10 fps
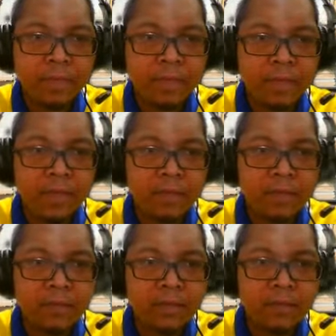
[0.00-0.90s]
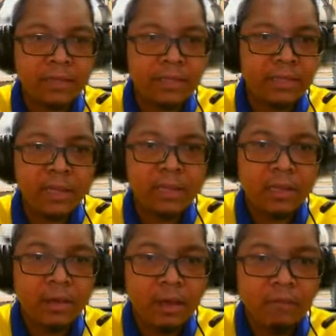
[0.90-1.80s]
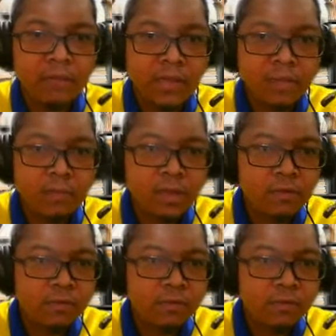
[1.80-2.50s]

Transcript: characteristic of image